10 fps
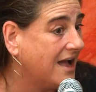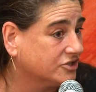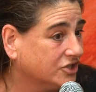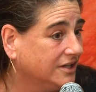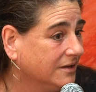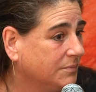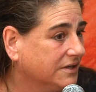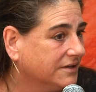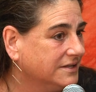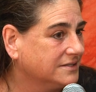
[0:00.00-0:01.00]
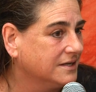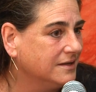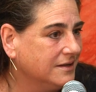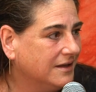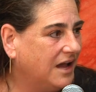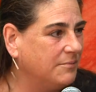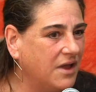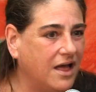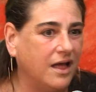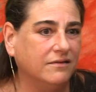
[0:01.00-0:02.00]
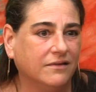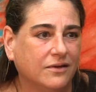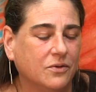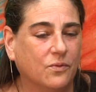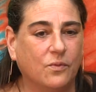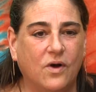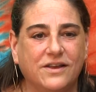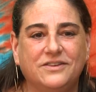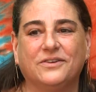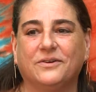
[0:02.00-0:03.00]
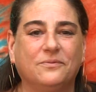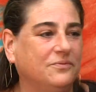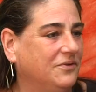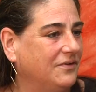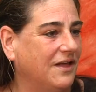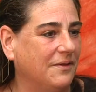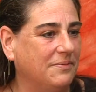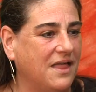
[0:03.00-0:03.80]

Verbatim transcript: actually because I'm not one to uh,